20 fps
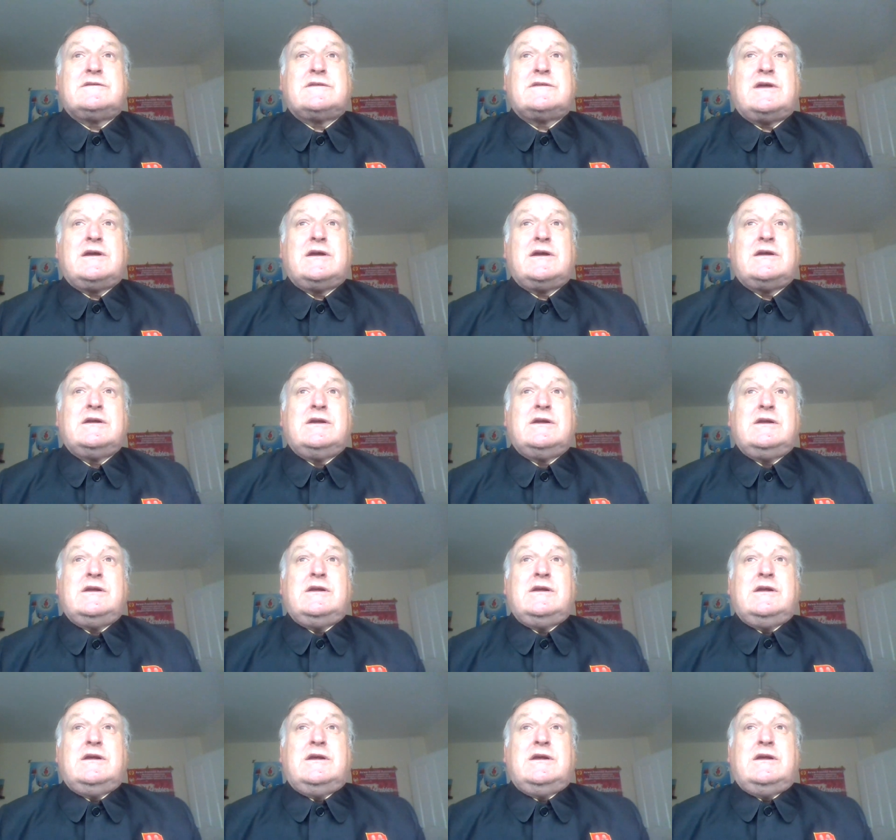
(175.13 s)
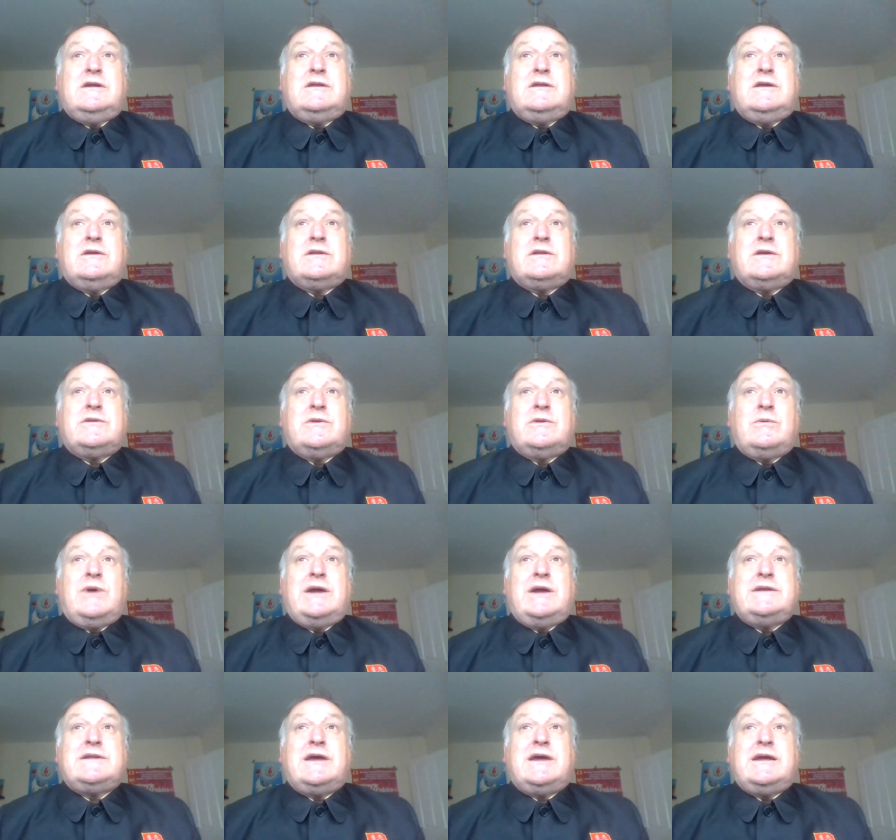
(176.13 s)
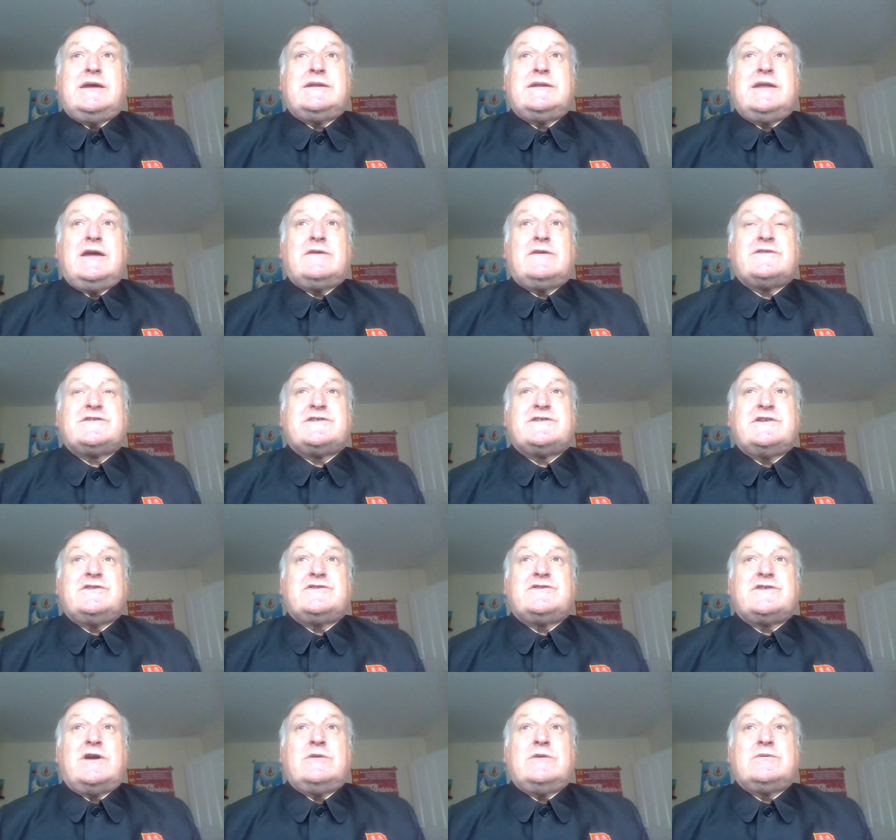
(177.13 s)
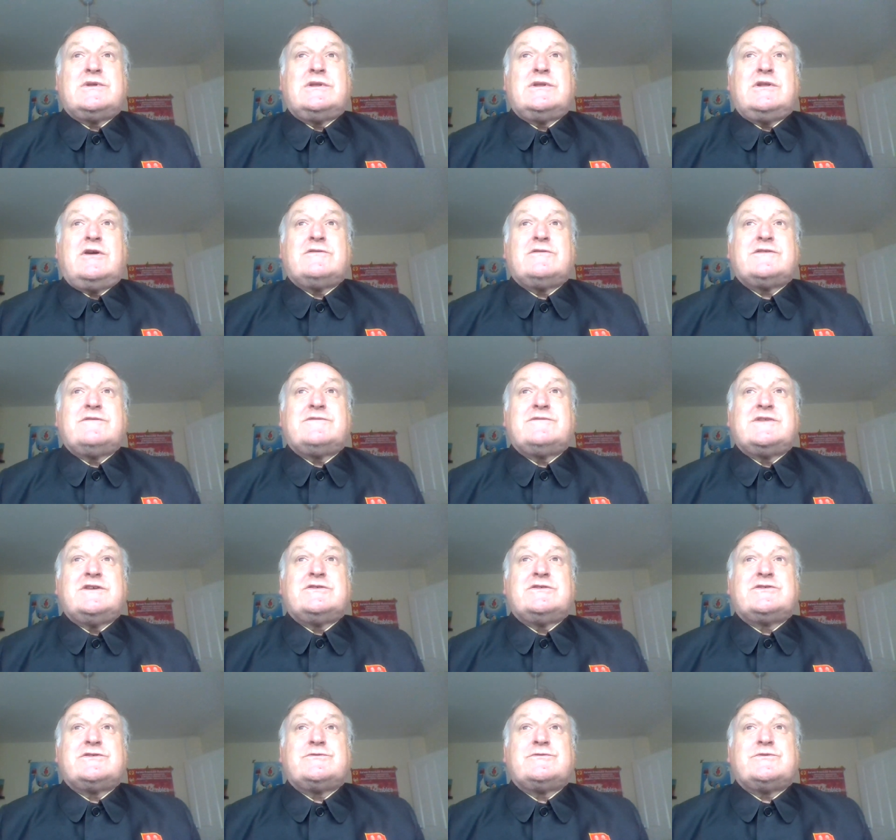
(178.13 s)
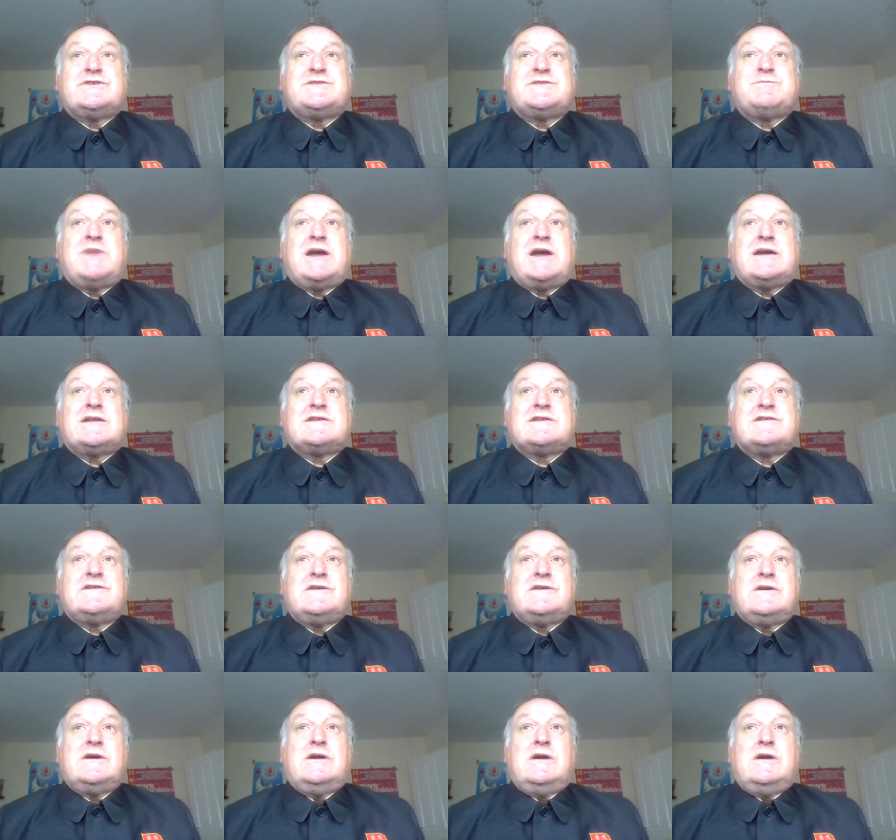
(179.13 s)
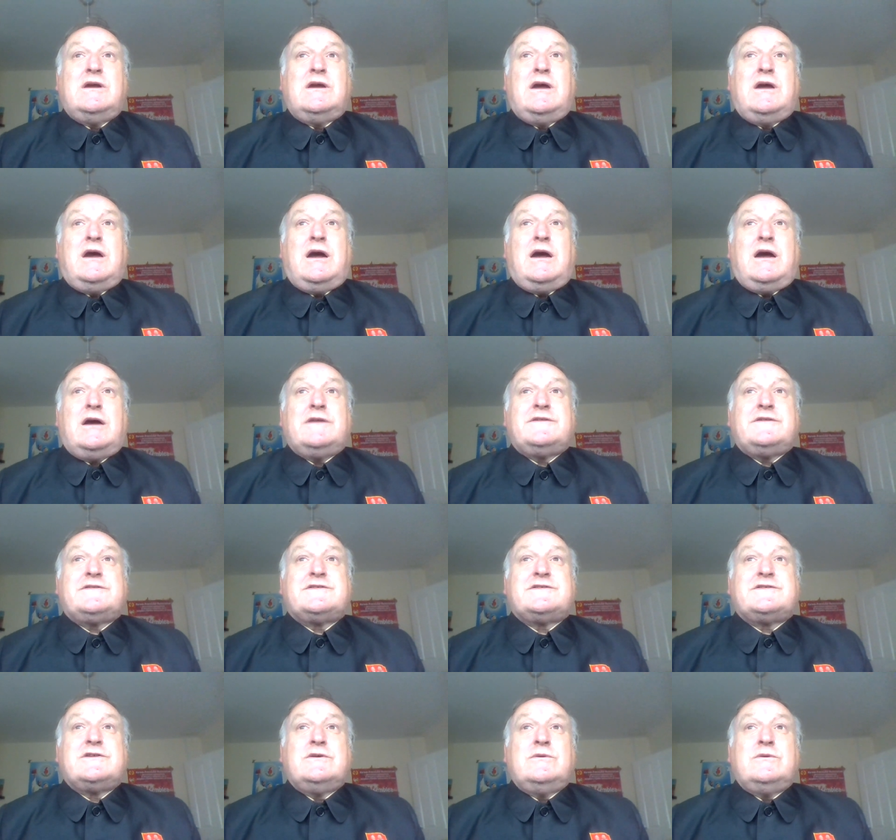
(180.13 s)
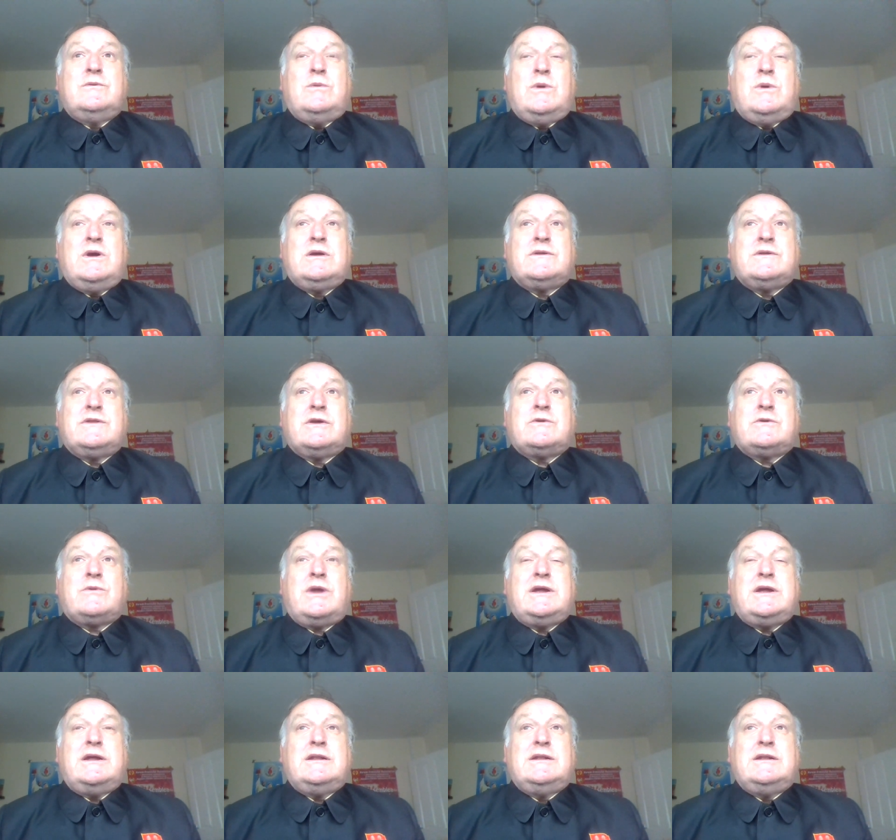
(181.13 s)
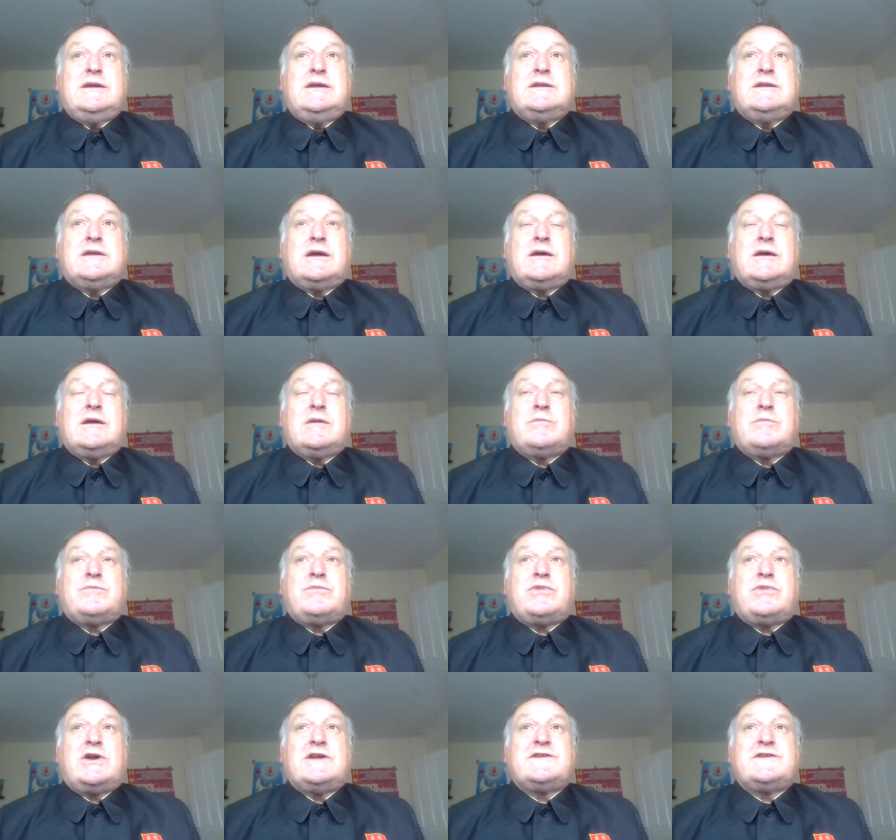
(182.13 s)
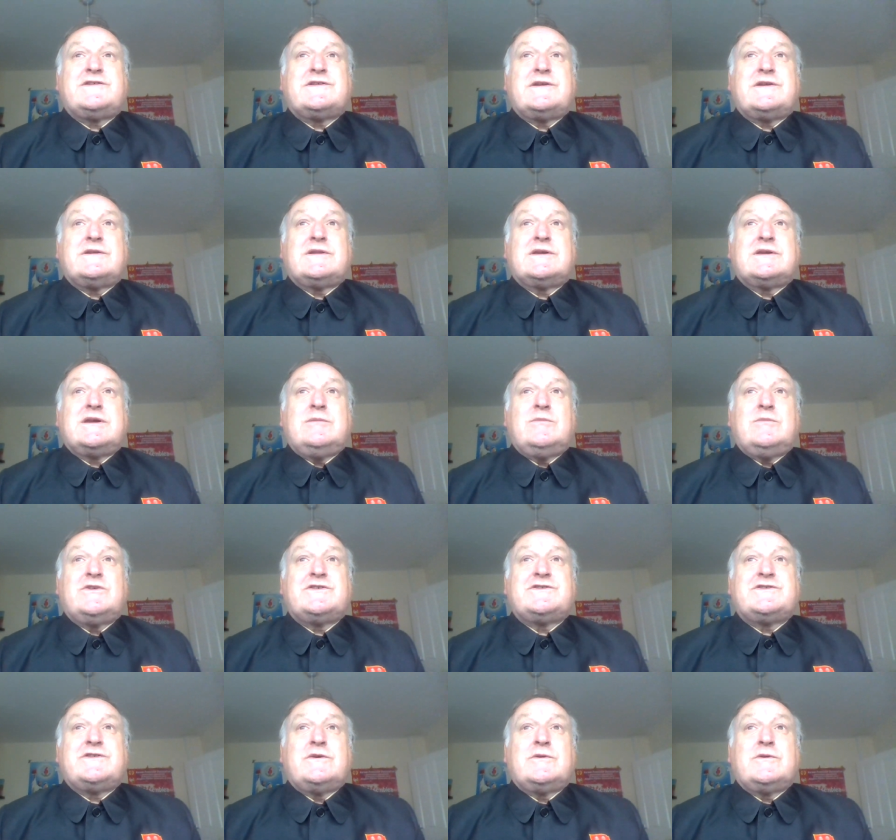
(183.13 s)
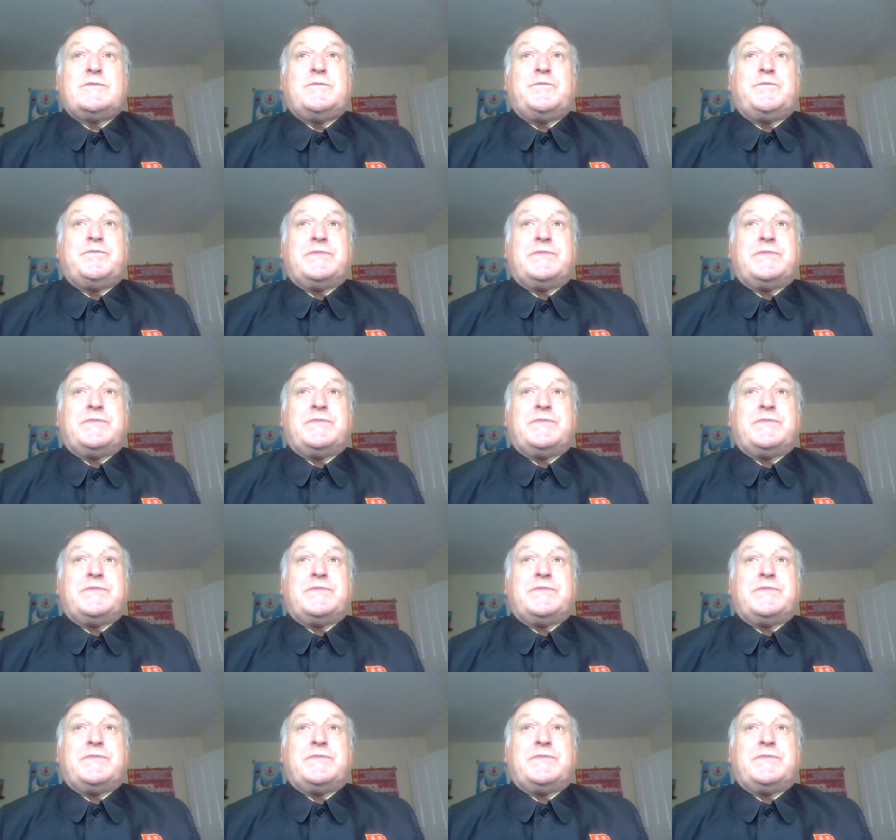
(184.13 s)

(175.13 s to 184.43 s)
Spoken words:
The way they announced it showed a lot of disrespect to the great leader, President Kim Il-sung.